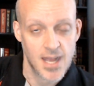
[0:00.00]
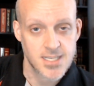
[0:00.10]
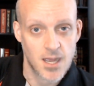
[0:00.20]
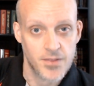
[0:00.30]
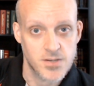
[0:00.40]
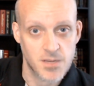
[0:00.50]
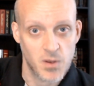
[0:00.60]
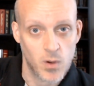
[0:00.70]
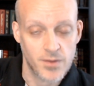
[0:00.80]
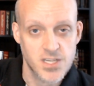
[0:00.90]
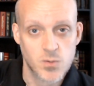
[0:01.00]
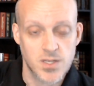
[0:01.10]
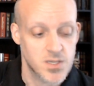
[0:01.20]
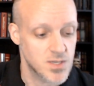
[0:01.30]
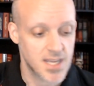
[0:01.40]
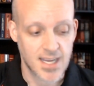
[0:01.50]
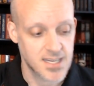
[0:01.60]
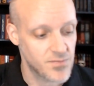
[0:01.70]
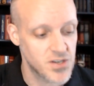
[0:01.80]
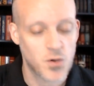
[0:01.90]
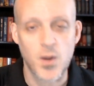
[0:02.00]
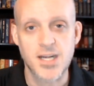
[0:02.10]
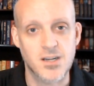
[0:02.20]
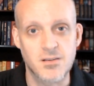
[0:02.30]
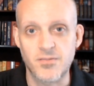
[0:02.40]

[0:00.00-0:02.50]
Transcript: next author is going to be working on this one. So it's like a different director